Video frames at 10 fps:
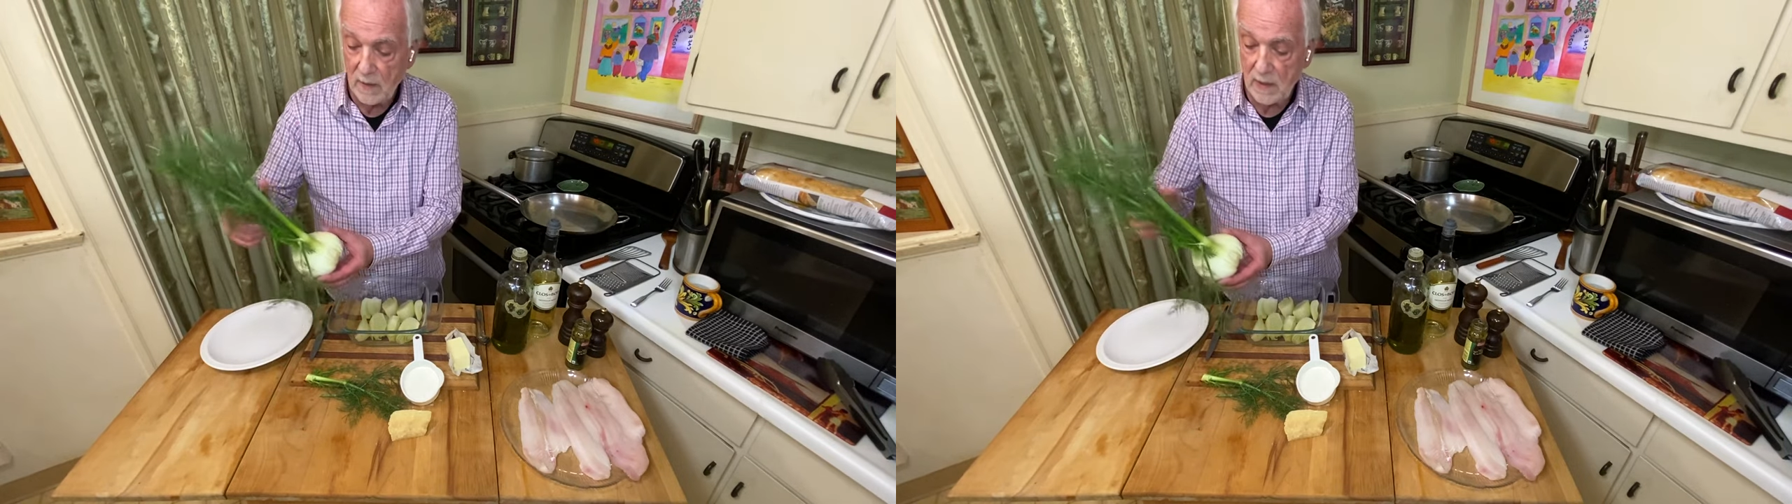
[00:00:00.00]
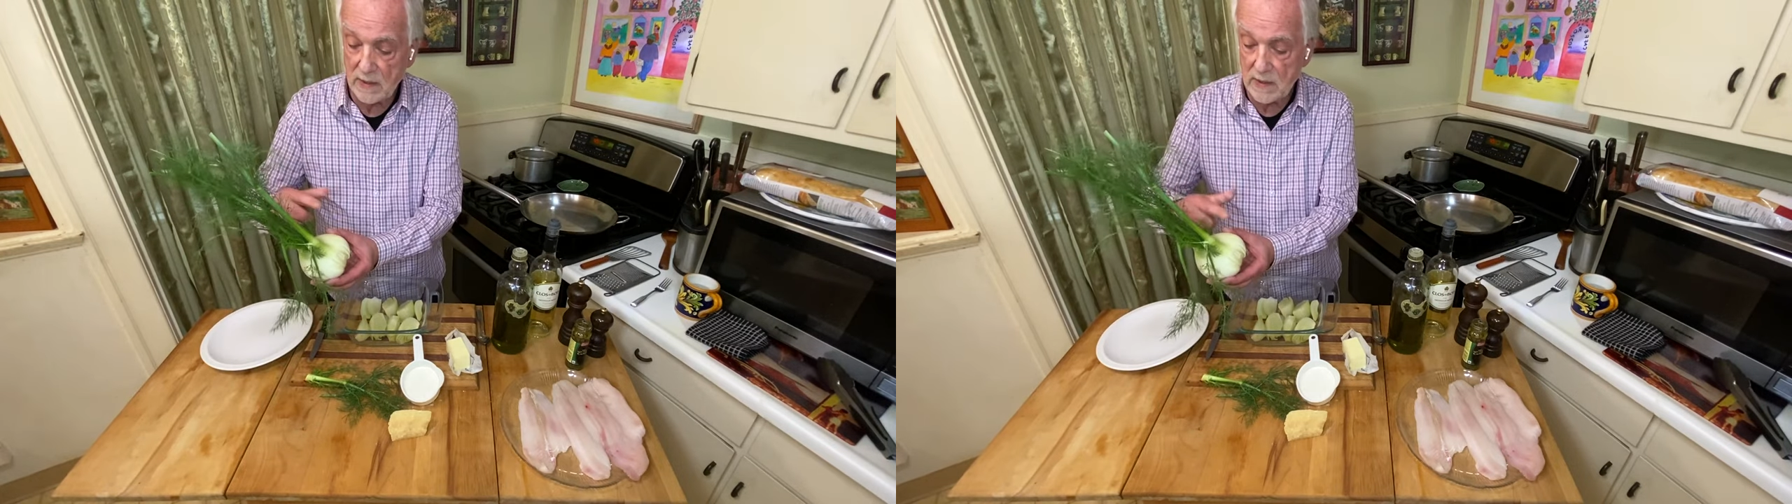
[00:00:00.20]

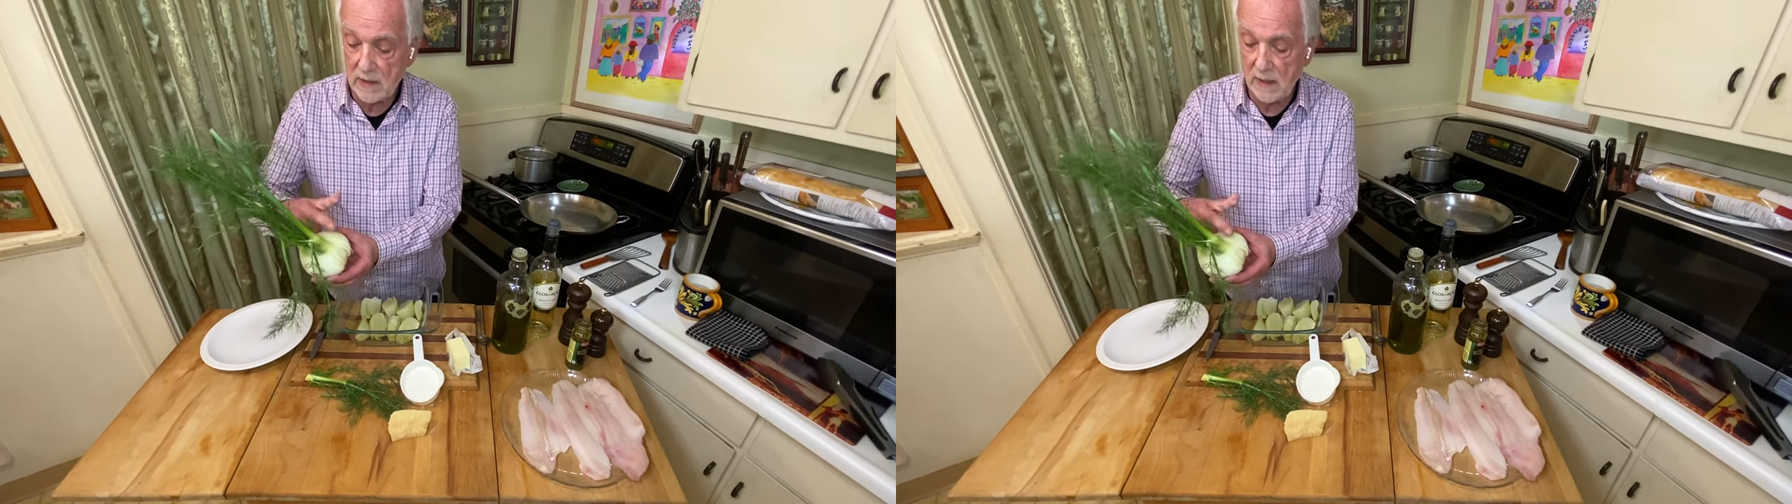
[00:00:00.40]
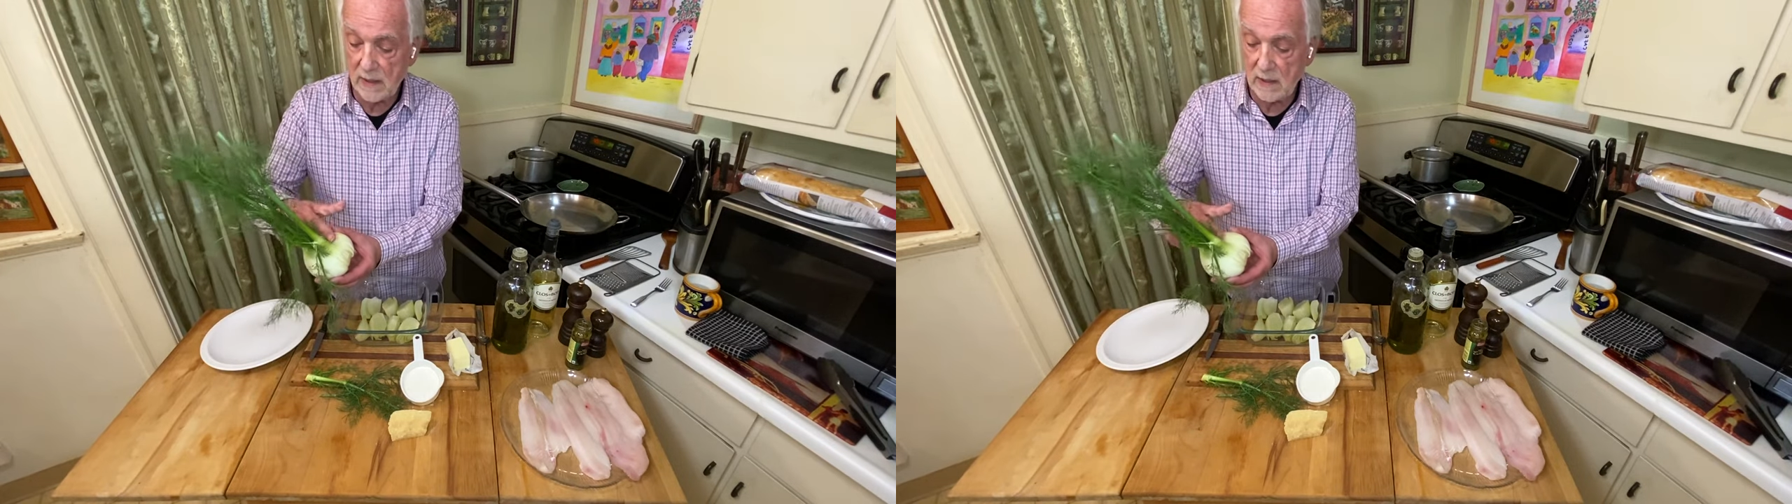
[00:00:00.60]
is
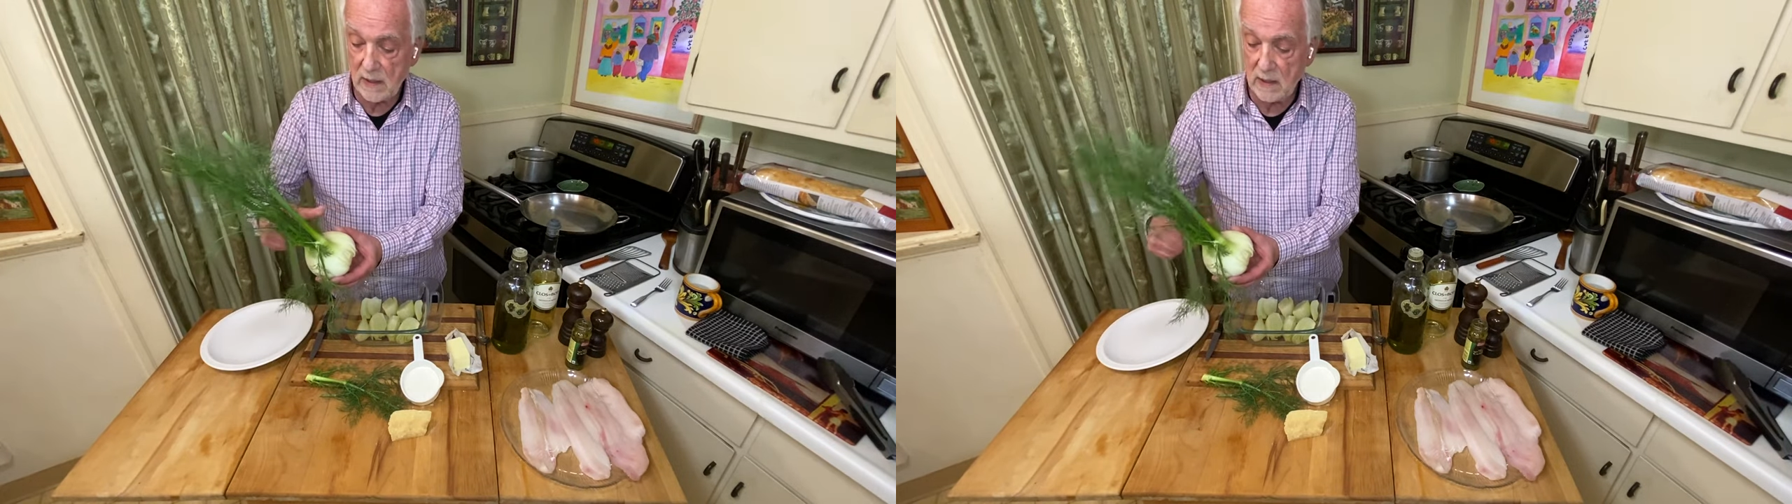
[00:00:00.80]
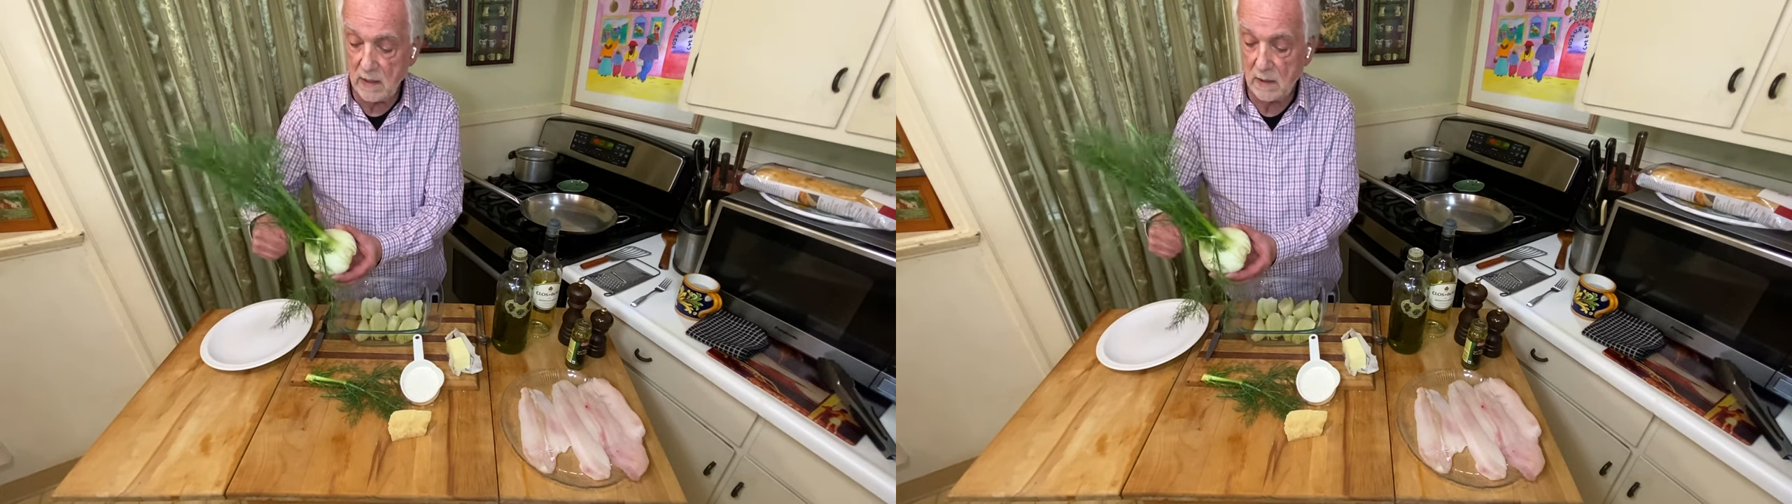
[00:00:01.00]
cut
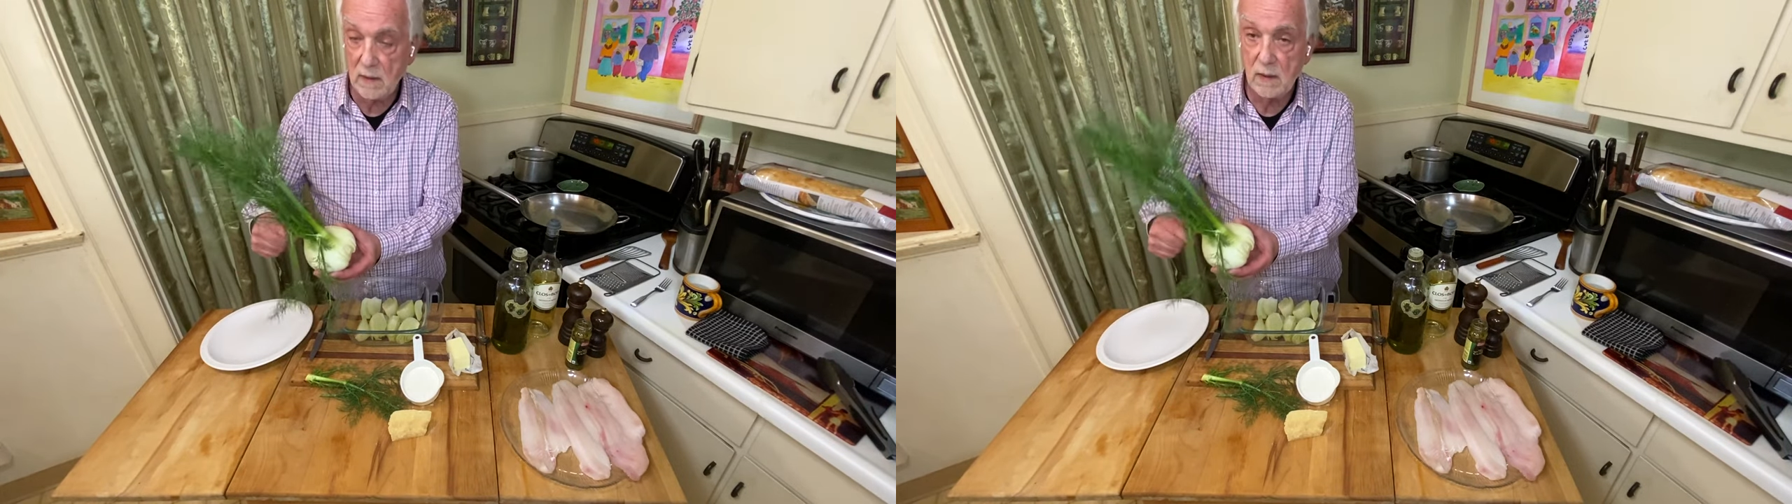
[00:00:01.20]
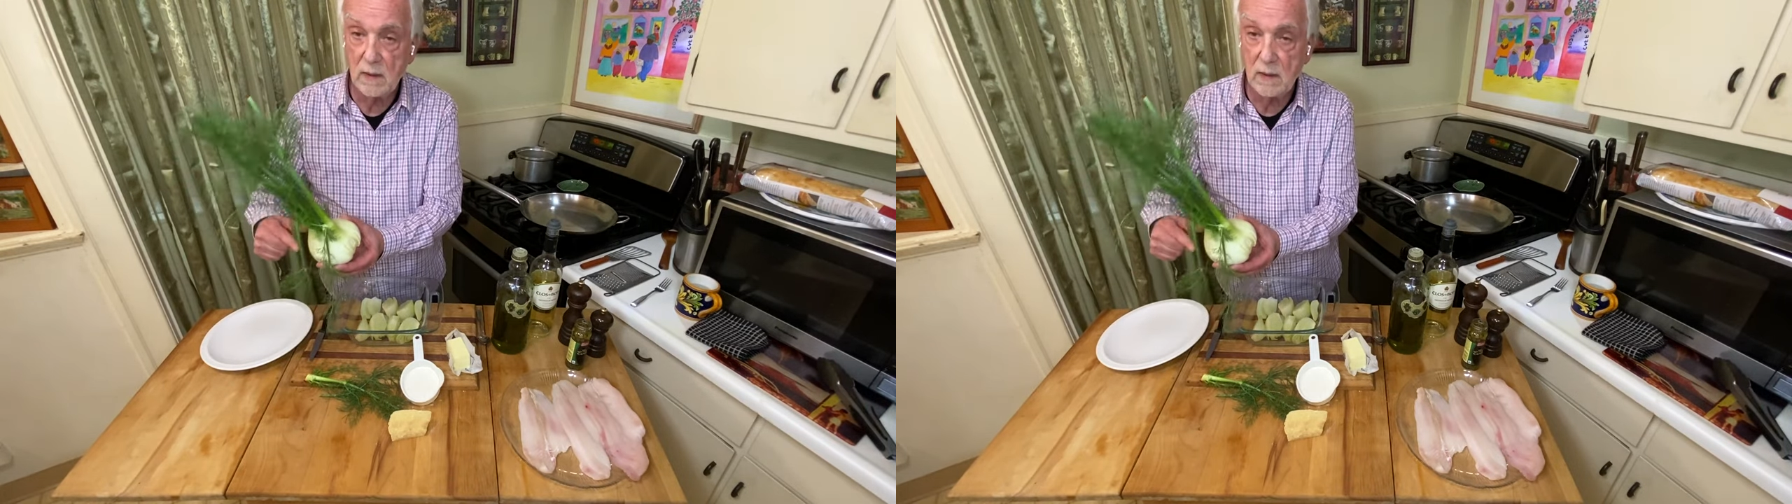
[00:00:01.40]
the